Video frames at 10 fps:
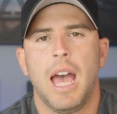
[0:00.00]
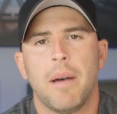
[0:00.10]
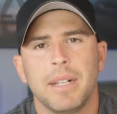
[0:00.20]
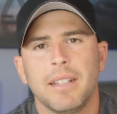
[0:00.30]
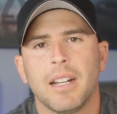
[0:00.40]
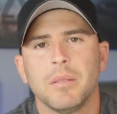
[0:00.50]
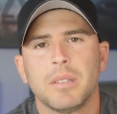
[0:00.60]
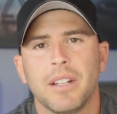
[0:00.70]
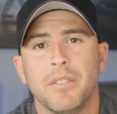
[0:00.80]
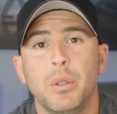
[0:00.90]
How many times
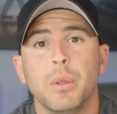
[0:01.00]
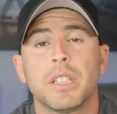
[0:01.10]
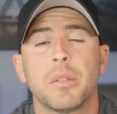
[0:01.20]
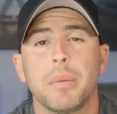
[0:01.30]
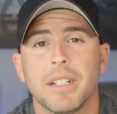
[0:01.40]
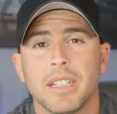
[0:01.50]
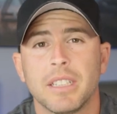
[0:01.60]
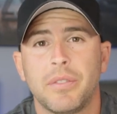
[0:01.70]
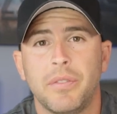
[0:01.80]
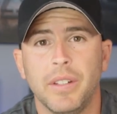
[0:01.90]
have you
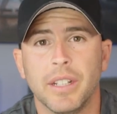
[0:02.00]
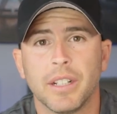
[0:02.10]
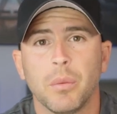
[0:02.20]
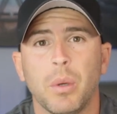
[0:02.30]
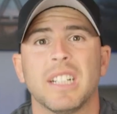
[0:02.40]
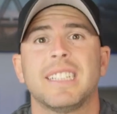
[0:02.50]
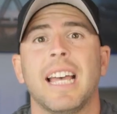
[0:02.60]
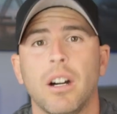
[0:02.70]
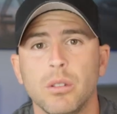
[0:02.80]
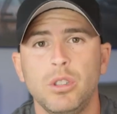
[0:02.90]
experienced fear where it's
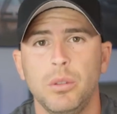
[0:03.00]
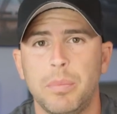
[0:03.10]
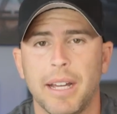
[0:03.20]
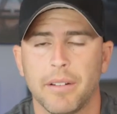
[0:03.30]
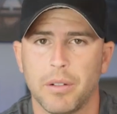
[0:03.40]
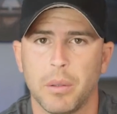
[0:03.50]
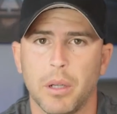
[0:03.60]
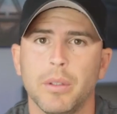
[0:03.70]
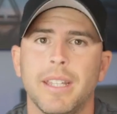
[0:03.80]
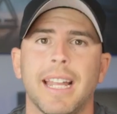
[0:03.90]
held you back from
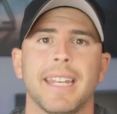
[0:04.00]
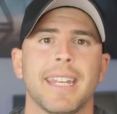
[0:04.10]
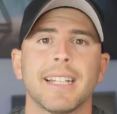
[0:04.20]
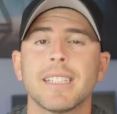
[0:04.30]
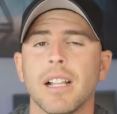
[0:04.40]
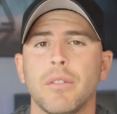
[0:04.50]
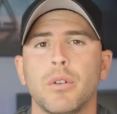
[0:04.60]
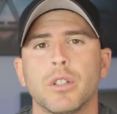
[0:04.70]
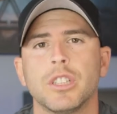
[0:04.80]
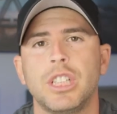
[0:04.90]
going to that next level
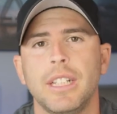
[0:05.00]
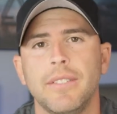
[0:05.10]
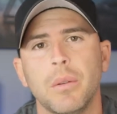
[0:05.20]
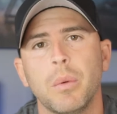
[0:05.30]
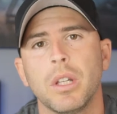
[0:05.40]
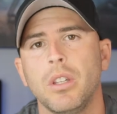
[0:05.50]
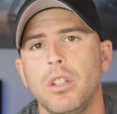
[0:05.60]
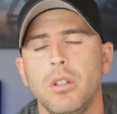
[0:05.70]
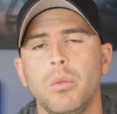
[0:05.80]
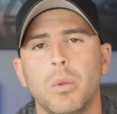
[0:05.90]
or achieving what
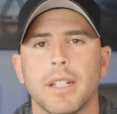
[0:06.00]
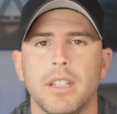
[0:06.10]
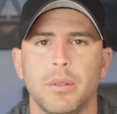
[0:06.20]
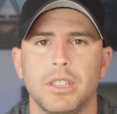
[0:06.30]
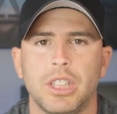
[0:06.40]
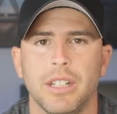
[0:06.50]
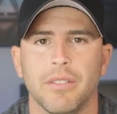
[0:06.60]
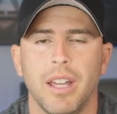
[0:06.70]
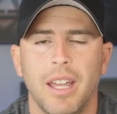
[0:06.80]
you wanted to achieve?